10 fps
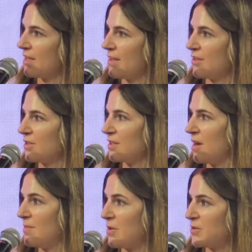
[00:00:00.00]
and then there's
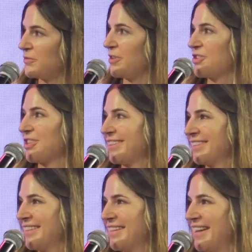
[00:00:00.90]
amount of friction.
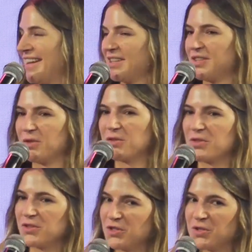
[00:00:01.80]
And those are
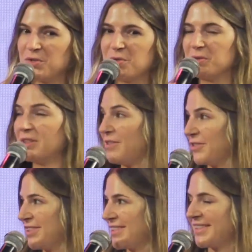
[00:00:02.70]
the two
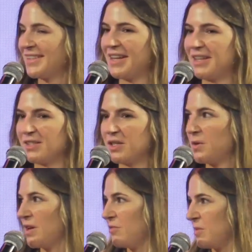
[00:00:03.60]
levers. And
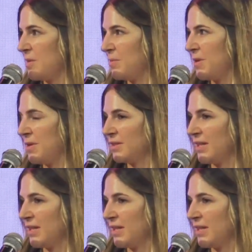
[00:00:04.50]
so if people,